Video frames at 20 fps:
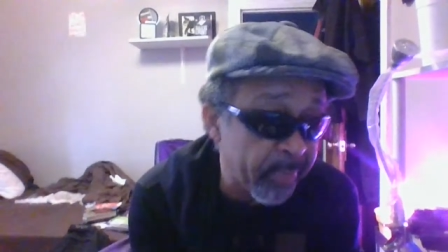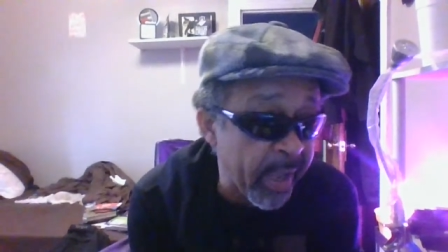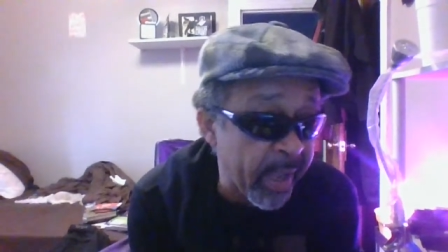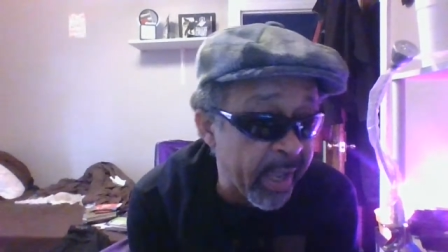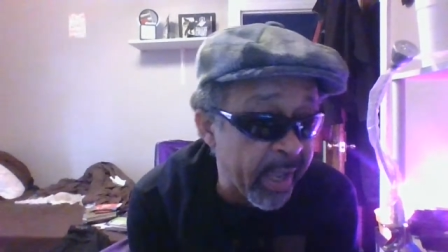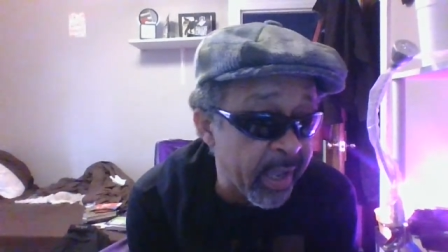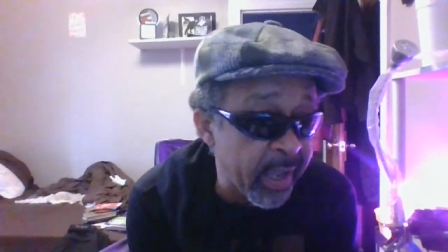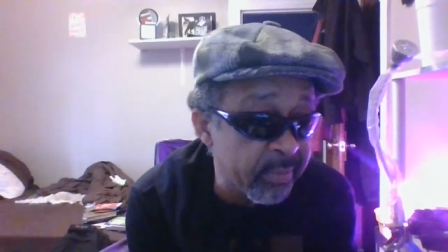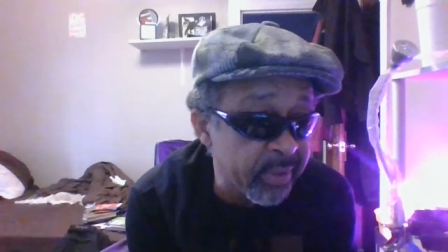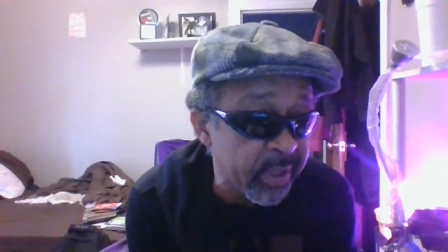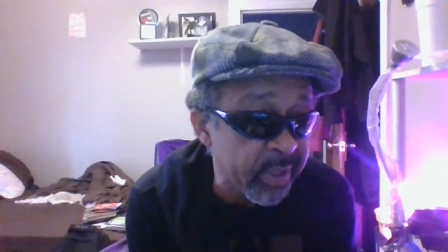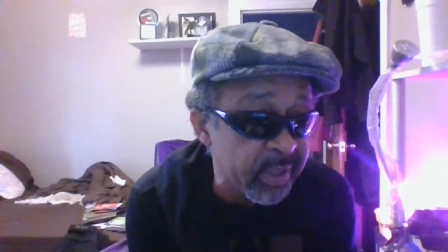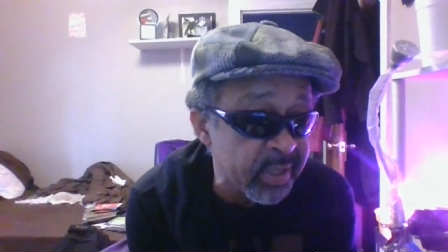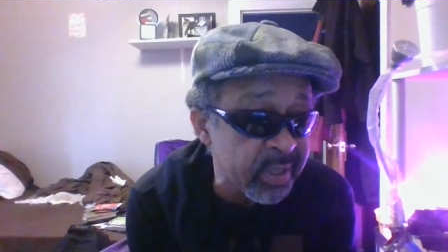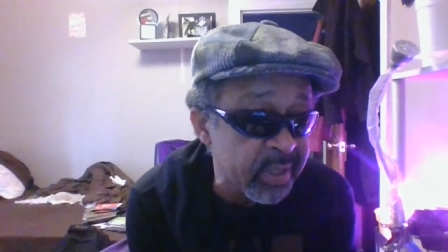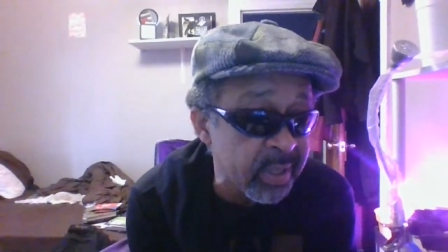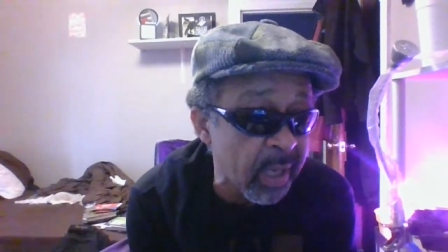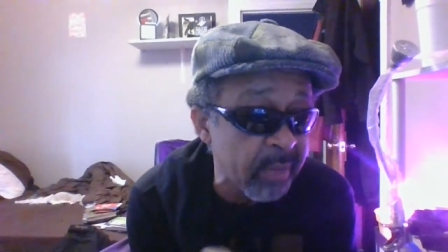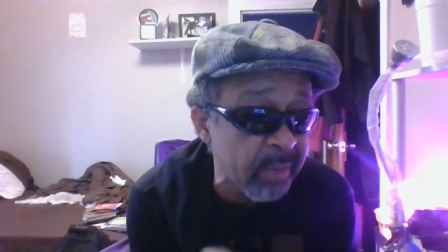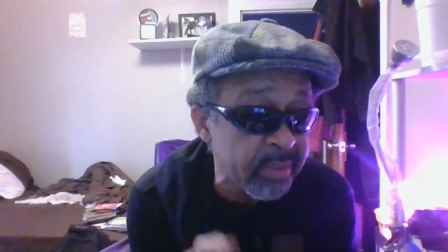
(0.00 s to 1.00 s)
pay him the
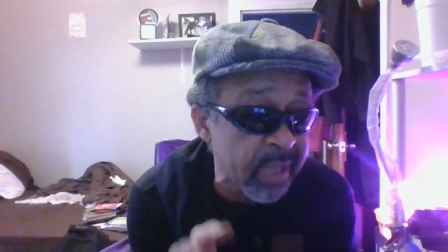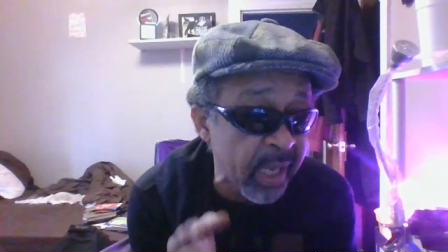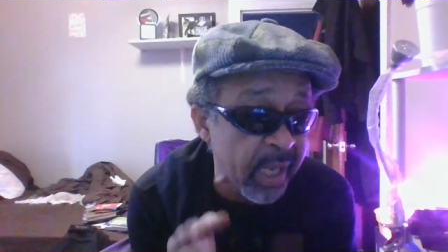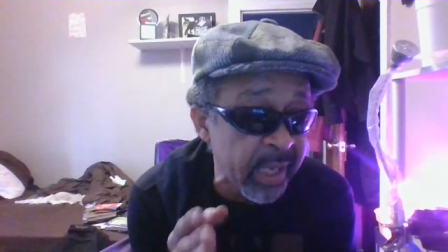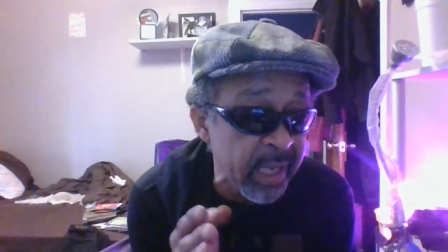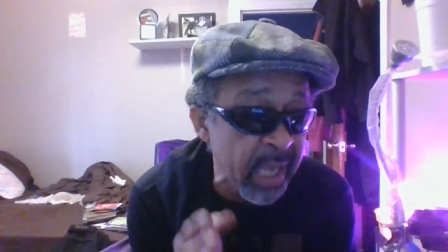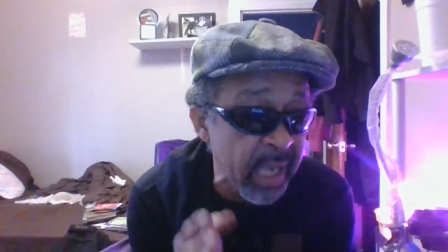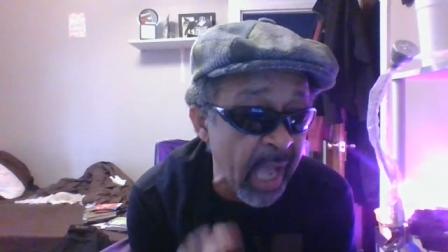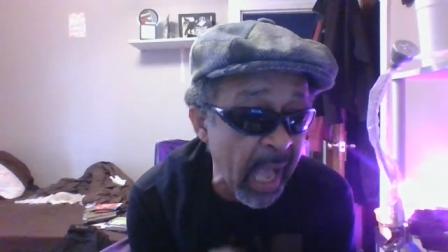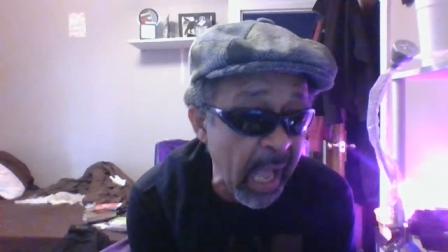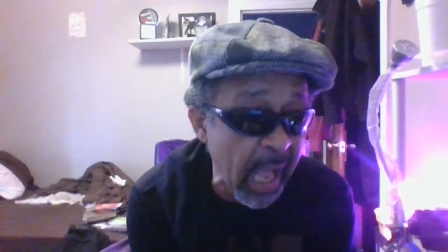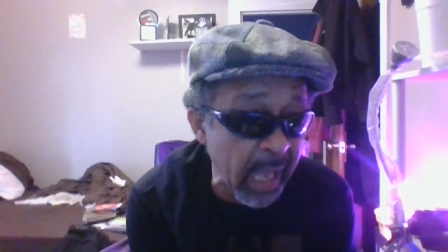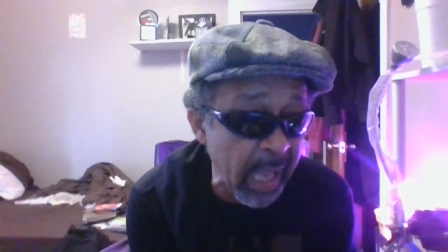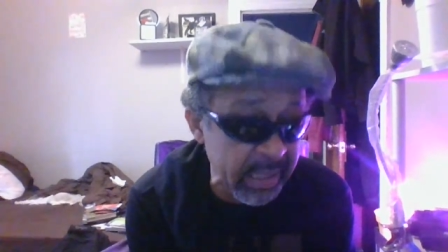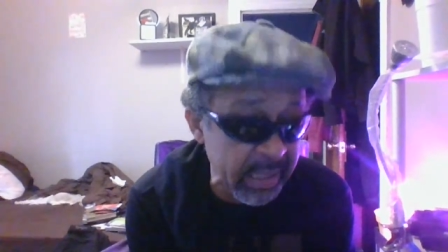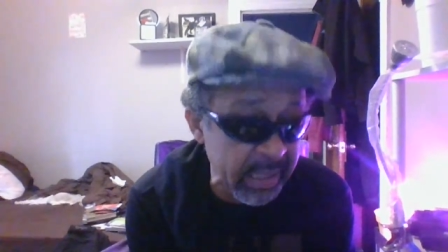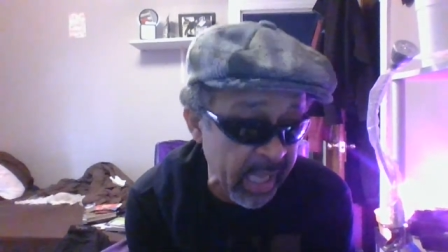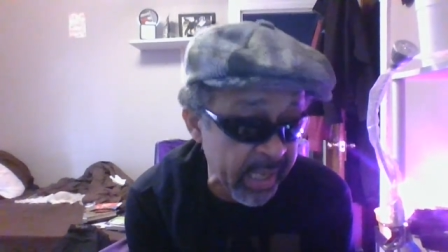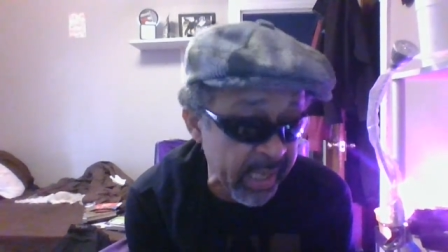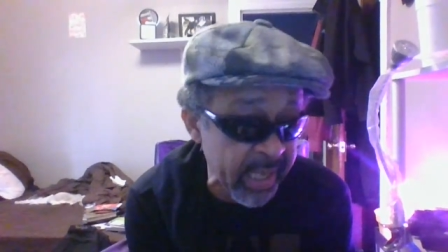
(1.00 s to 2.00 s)
sum that
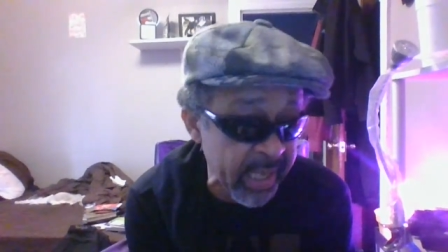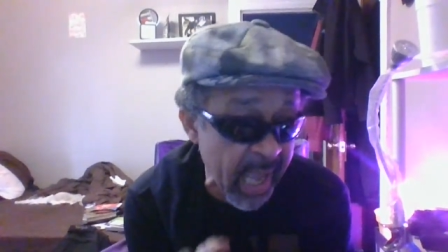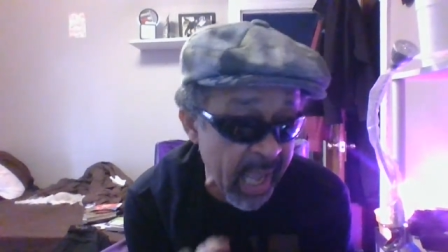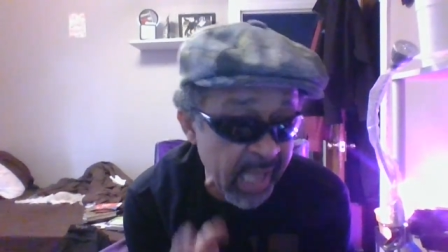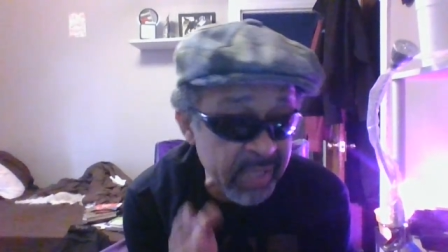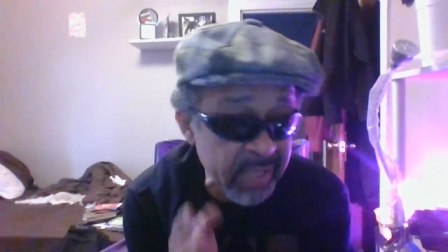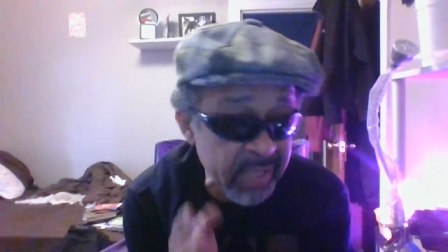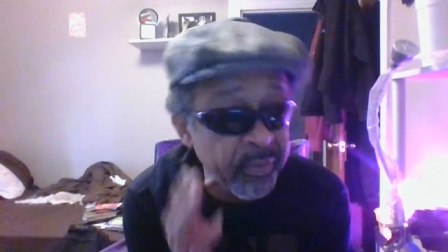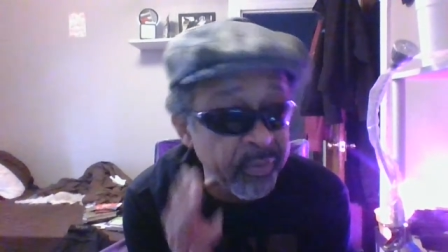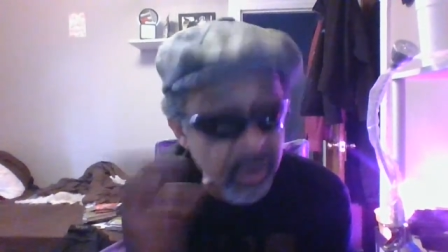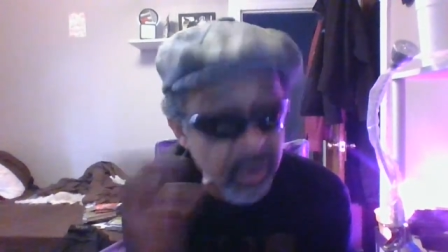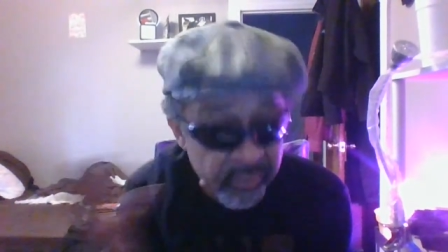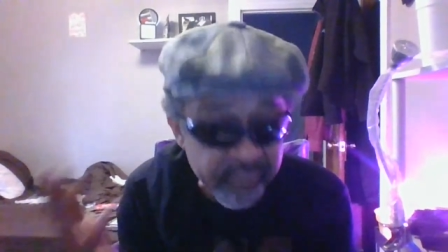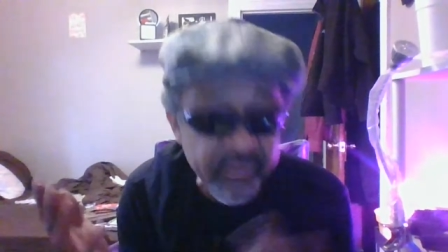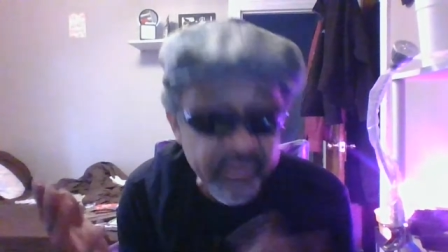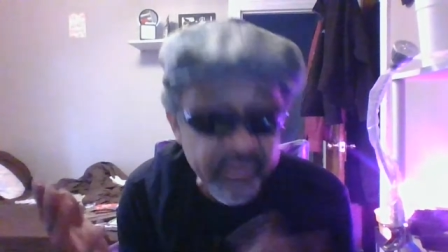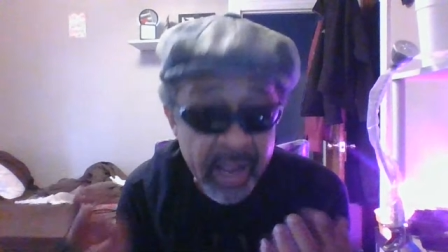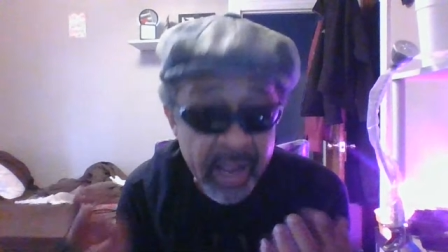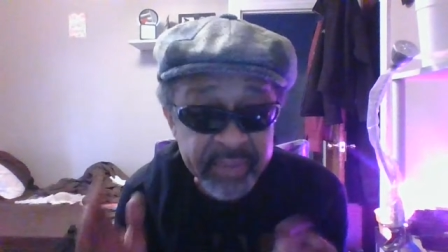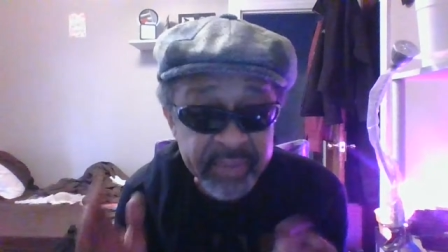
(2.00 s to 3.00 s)
he asked for,
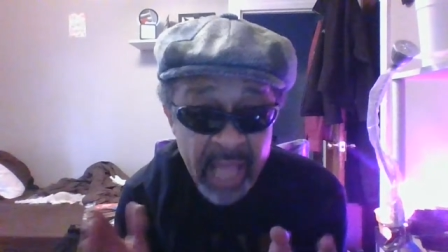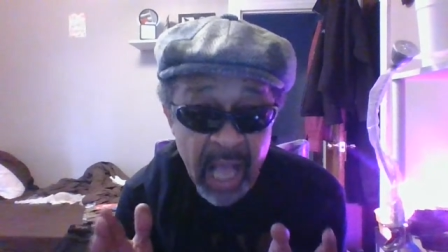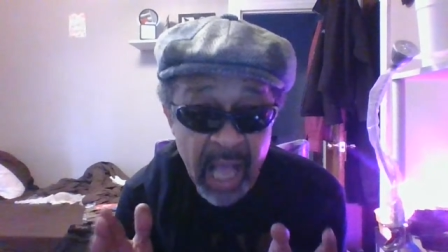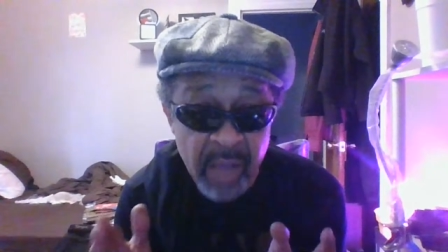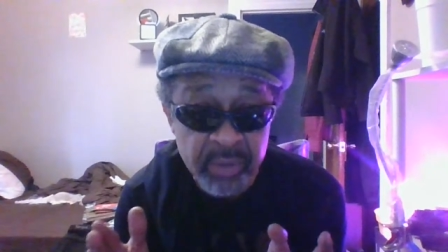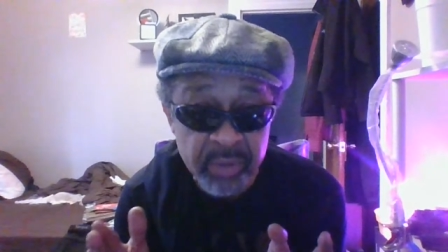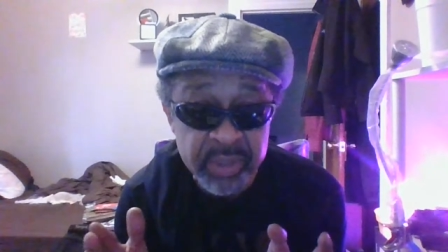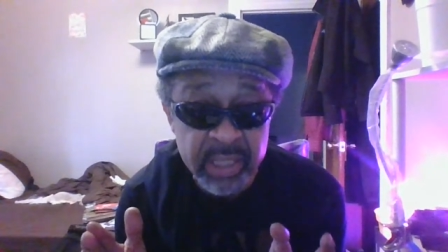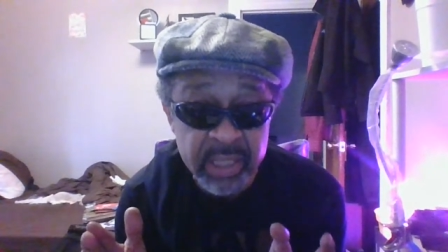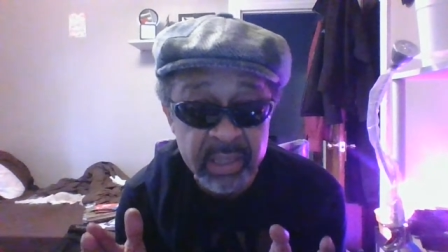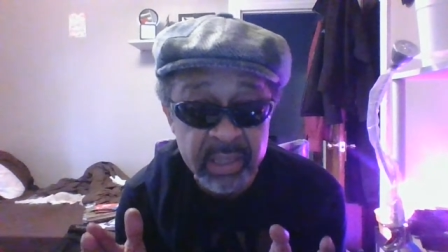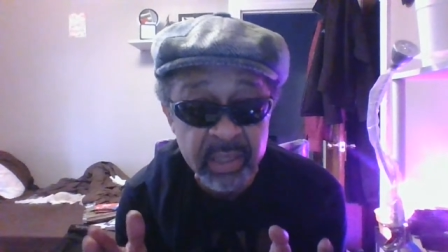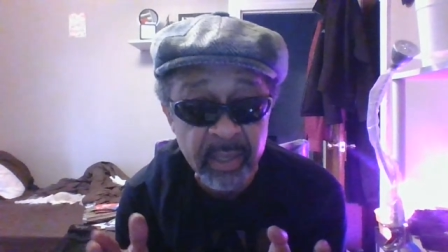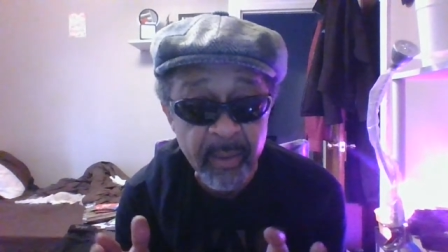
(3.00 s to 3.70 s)
5,000.